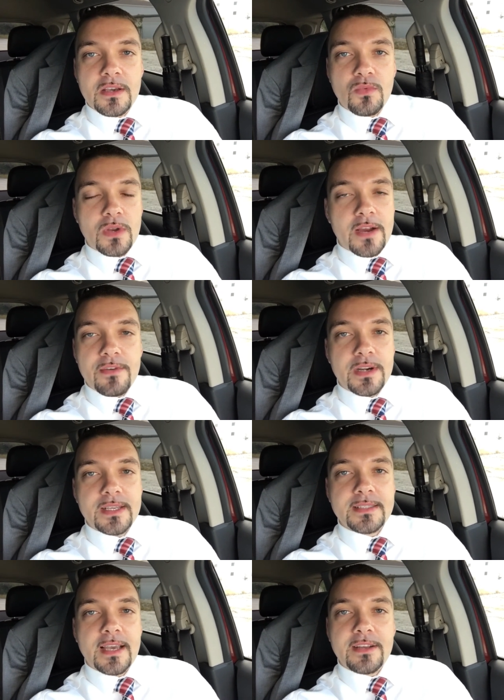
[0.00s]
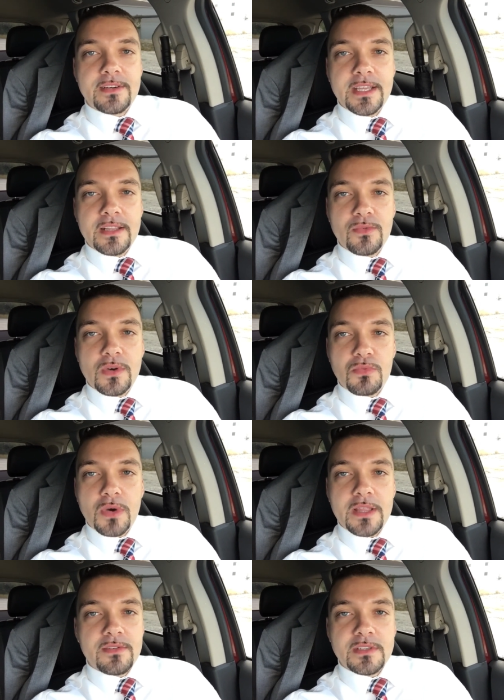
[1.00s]
whatever it is that you're dealing with,
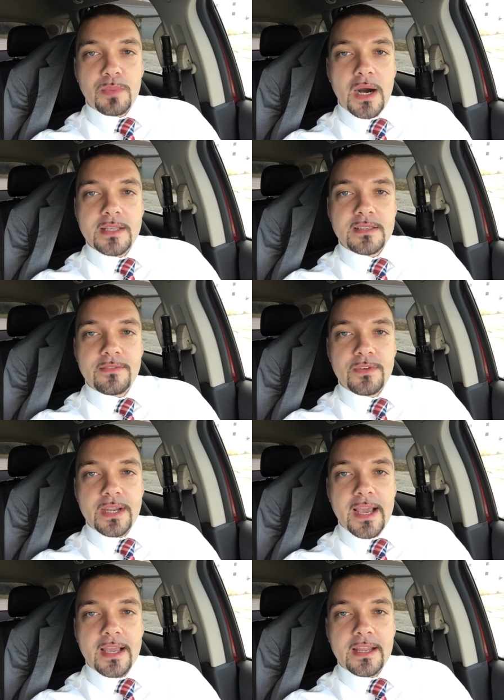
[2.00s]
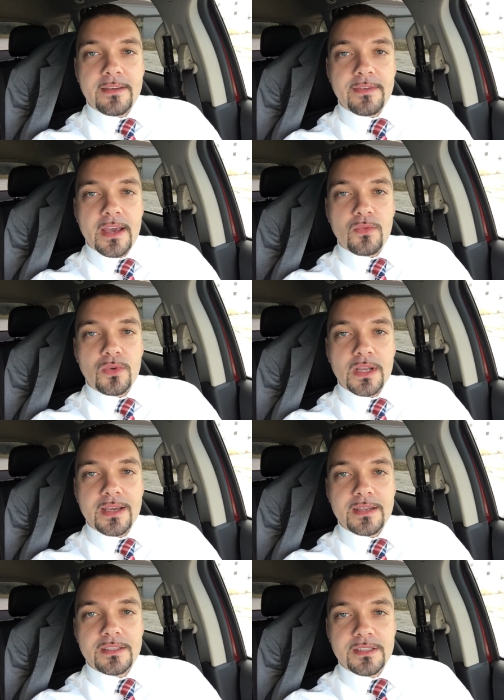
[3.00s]
whether it's positive or negative, and we're
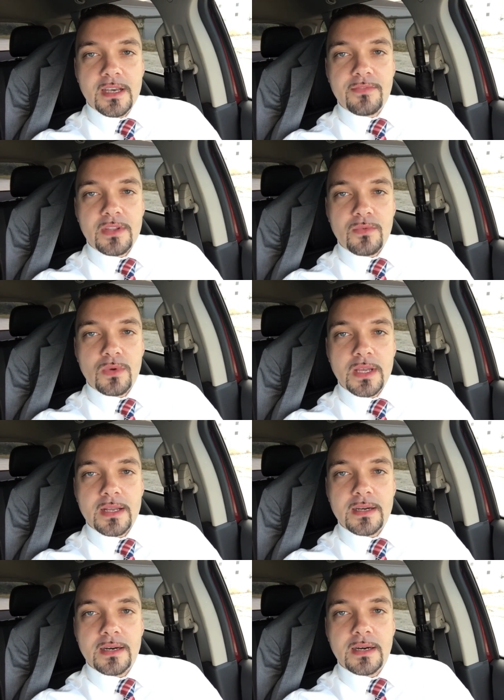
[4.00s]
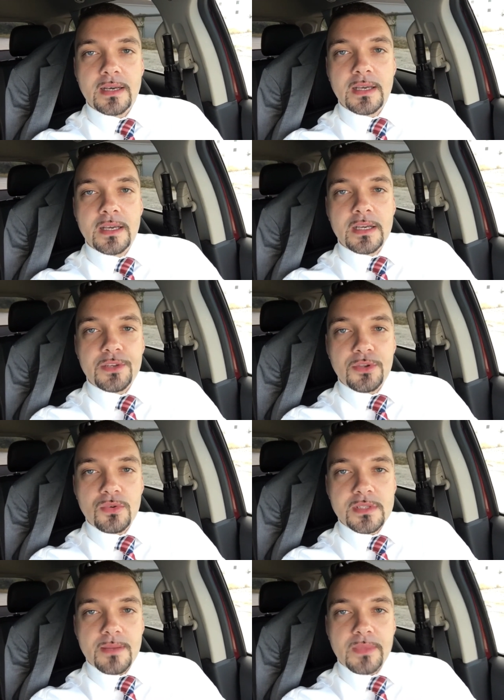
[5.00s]
going to shift and we're going to
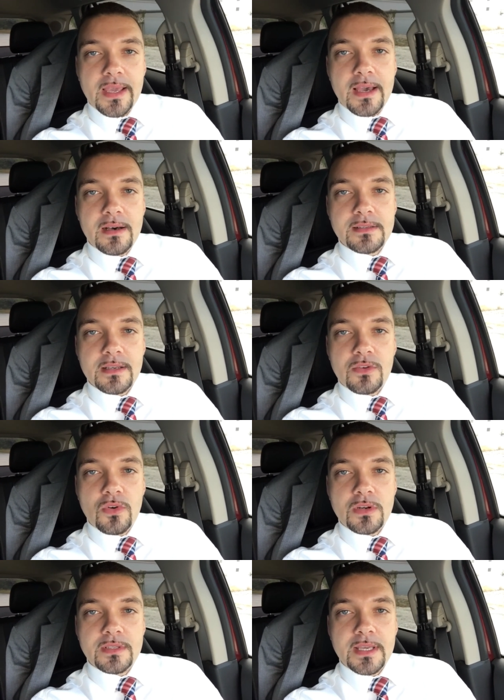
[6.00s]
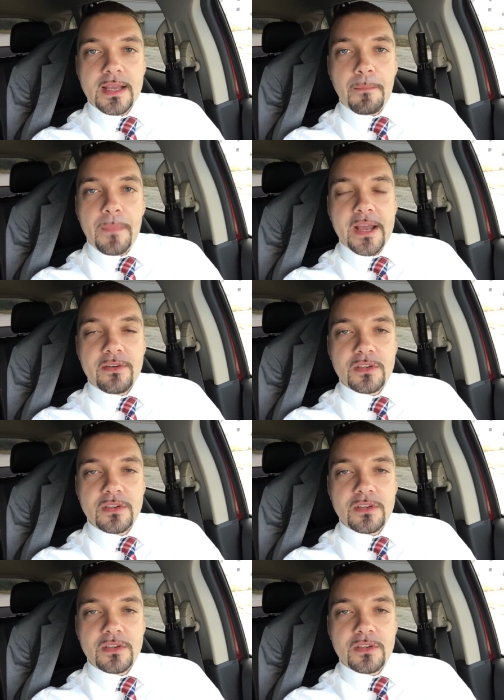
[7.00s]
do something else in order to get a better